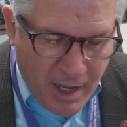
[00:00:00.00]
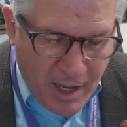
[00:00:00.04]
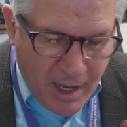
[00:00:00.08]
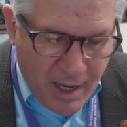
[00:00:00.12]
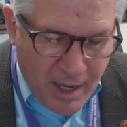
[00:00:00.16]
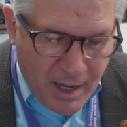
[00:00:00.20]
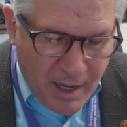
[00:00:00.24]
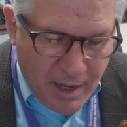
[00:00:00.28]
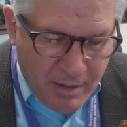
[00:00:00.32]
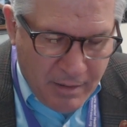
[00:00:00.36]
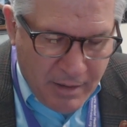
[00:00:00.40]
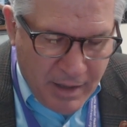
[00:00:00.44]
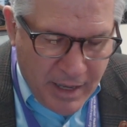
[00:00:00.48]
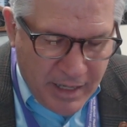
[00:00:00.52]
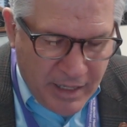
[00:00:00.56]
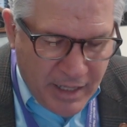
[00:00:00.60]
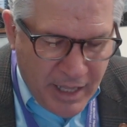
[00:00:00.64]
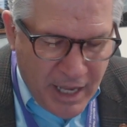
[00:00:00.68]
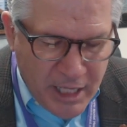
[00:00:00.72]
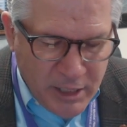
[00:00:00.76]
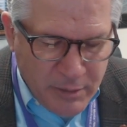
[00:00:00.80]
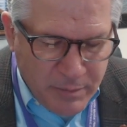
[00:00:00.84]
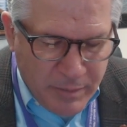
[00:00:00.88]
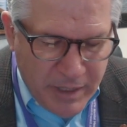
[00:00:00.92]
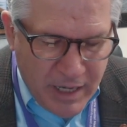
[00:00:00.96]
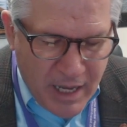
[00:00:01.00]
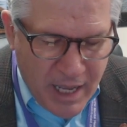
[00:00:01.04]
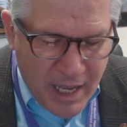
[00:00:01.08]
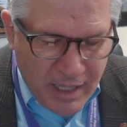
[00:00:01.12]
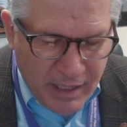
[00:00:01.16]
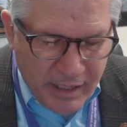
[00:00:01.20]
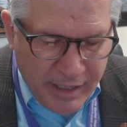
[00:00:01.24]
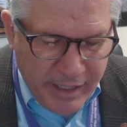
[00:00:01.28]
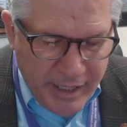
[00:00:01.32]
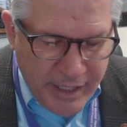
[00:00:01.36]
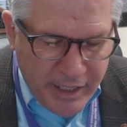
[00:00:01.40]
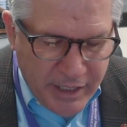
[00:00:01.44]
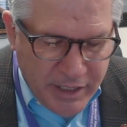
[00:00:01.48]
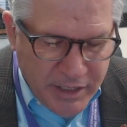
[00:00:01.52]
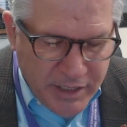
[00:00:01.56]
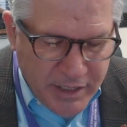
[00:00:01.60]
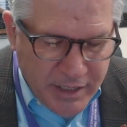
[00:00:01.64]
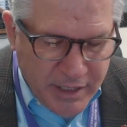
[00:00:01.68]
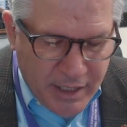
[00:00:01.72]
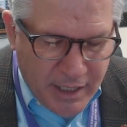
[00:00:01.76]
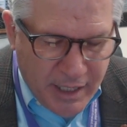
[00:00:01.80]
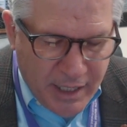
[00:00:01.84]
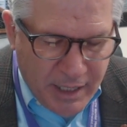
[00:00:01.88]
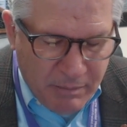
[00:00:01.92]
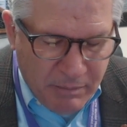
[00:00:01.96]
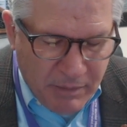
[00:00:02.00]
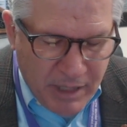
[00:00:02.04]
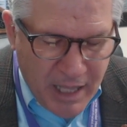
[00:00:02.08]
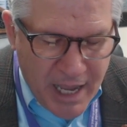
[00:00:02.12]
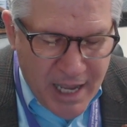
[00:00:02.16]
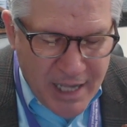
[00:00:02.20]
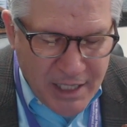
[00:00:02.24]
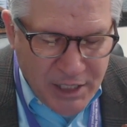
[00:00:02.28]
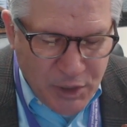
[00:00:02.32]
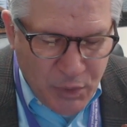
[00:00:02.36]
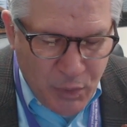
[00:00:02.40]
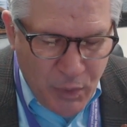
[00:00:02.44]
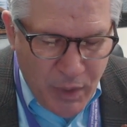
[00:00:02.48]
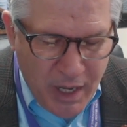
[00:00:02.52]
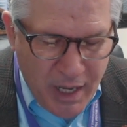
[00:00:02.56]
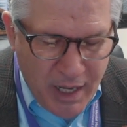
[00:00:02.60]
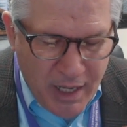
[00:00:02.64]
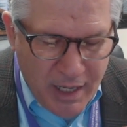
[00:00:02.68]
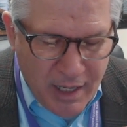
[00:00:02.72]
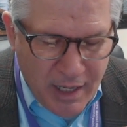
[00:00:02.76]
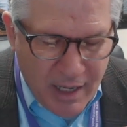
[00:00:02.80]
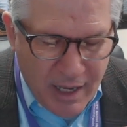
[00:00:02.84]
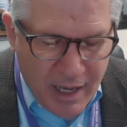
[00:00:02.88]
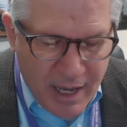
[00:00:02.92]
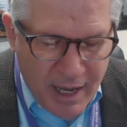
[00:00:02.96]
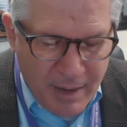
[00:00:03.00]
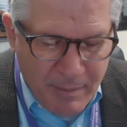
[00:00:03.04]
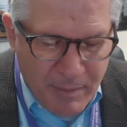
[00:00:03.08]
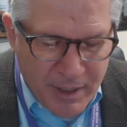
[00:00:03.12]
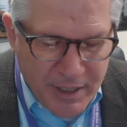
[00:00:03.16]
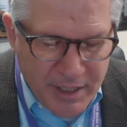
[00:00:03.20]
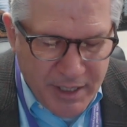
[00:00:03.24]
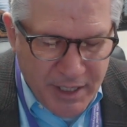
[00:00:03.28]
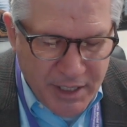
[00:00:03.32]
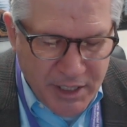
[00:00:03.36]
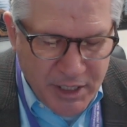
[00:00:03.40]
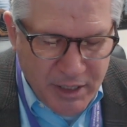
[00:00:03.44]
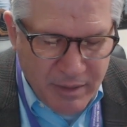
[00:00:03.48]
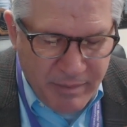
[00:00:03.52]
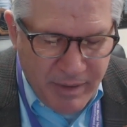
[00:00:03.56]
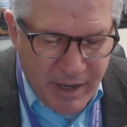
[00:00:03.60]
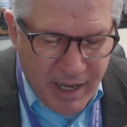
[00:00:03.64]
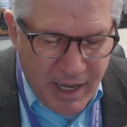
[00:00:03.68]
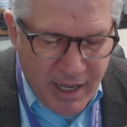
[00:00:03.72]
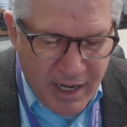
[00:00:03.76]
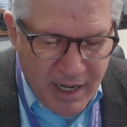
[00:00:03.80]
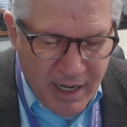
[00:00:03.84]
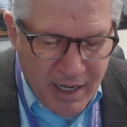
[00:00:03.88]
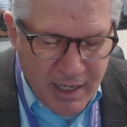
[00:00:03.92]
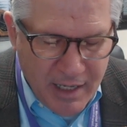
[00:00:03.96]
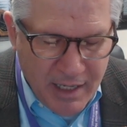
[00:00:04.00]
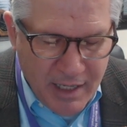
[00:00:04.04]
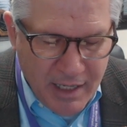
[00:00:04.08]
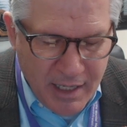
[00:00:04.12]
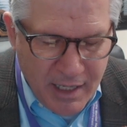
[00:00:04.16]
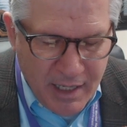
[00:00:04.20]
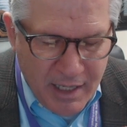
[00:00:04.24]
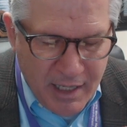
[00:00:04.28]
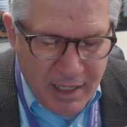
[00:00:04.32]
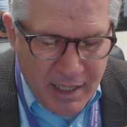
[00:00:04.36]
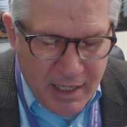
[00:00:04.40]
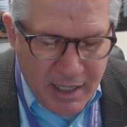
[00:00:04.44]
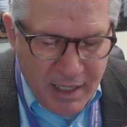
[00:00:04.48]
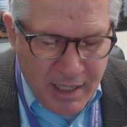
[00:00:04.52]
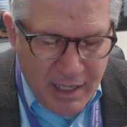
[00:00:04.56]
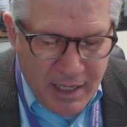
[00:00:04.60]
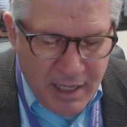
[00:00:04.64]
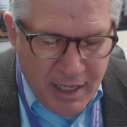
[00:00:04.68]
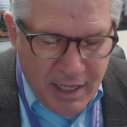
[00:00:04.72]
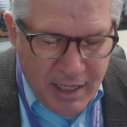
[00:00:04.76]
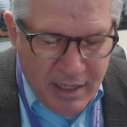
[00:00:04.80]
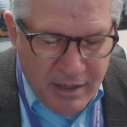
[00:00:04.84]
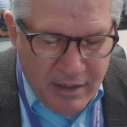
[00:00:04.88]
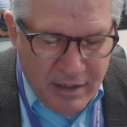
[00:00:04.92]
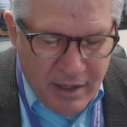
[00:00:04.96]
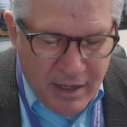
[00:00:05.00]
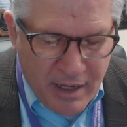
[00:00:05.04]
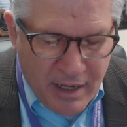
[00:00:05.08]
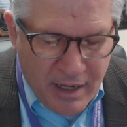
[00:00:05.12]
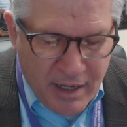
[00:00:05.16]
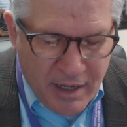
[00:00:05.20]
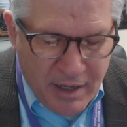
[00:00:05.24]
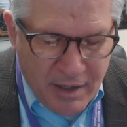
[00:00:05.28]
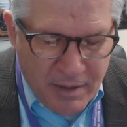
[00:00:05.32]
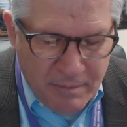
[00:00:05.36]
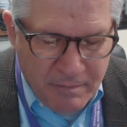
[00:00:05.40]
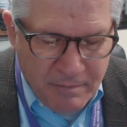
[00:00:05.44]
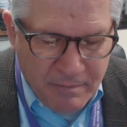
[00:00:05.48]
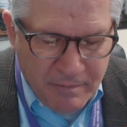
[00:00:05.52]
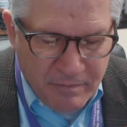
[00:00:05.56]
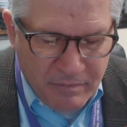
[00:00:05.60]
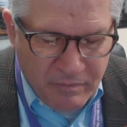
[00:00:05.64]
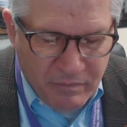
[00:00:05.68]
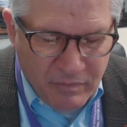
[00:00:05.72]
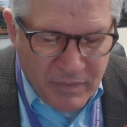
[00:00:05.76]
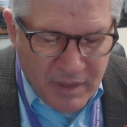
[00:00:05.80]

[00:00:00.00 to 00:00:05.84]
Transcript: Uh, and last but not least, um, last week I participated in um,